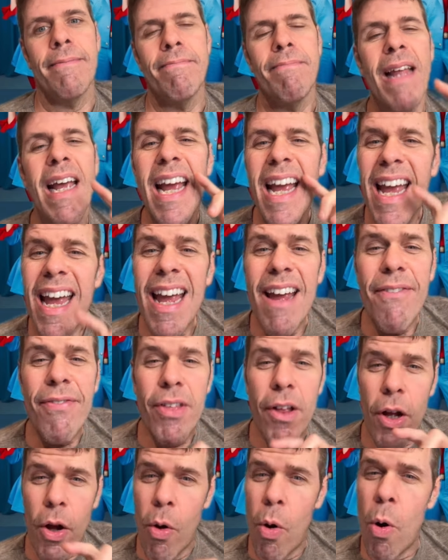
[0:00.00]
If the
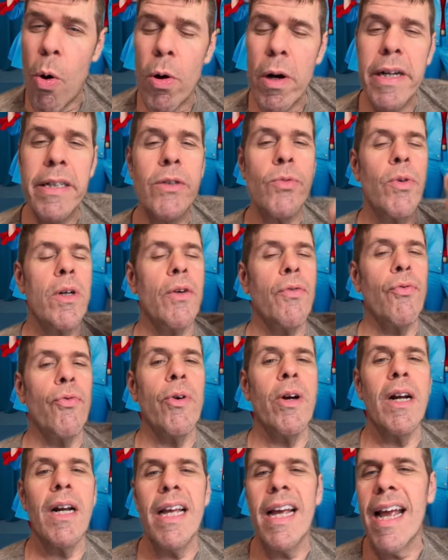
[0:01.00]
chorus would have
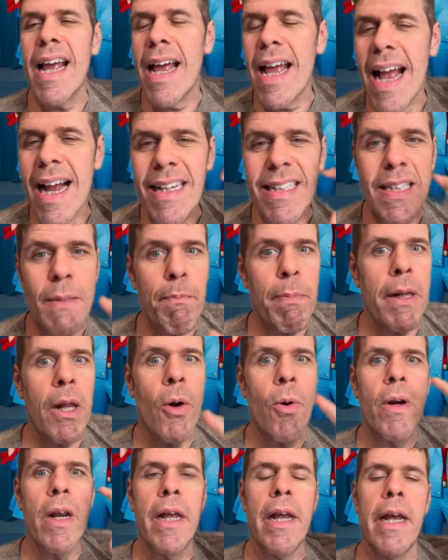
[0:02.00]
really
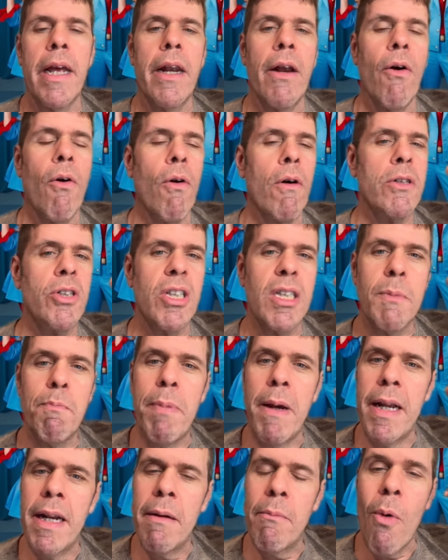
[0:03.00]
exploded or just been
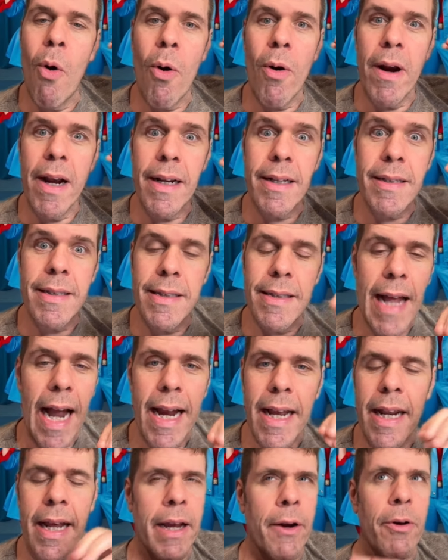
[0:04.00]
more exciting
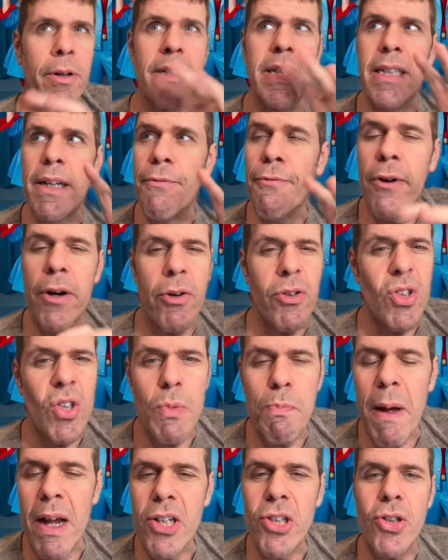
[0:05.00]
or different or
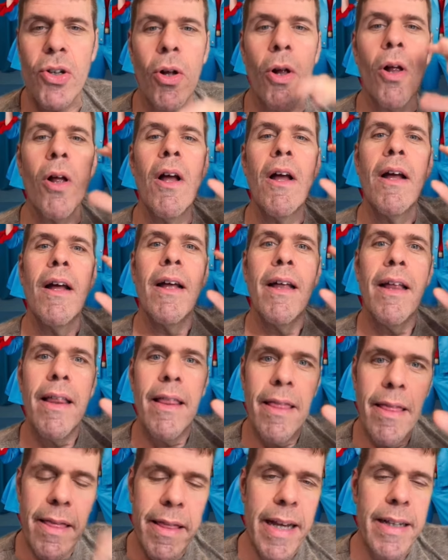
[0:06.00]
special,
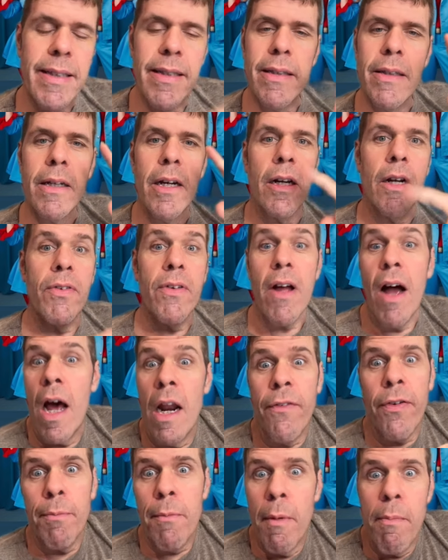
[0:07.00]
this could have gone from a
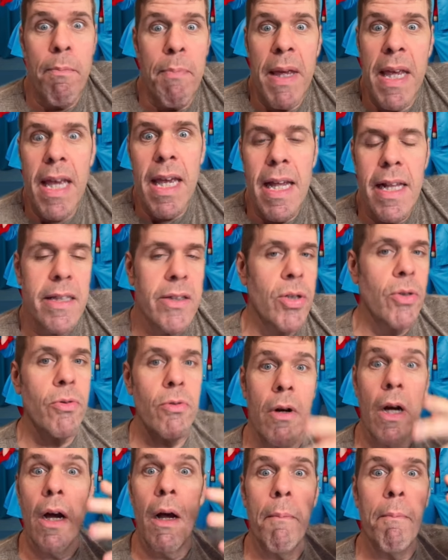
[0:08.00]
B
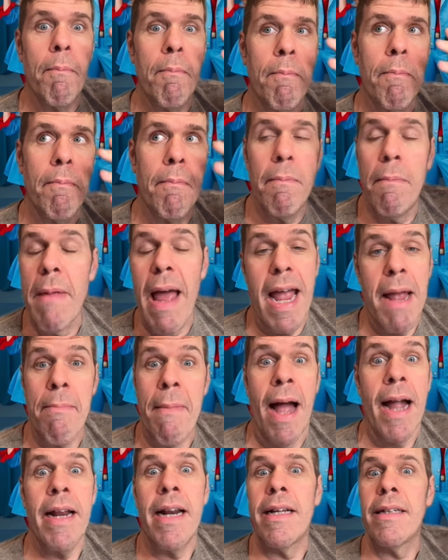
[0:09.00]
to a
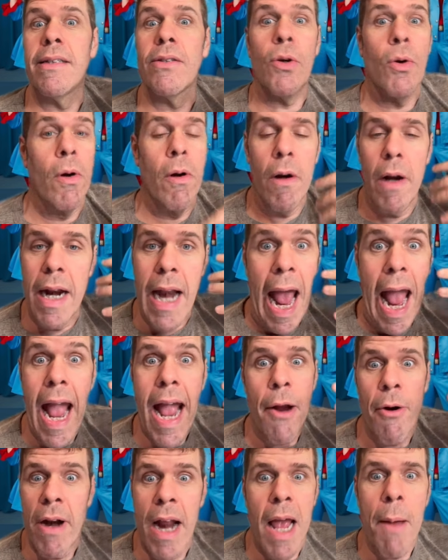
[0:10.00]
minus or an A or an
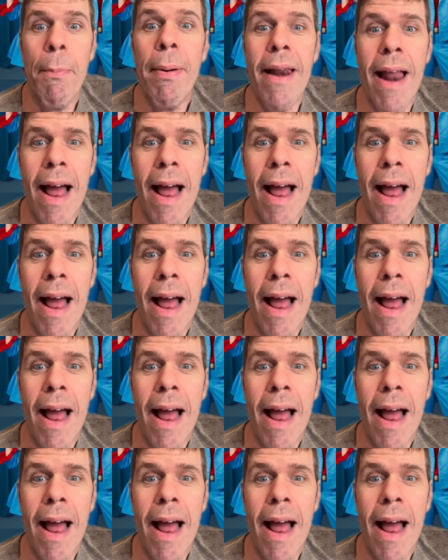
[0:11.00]
A+.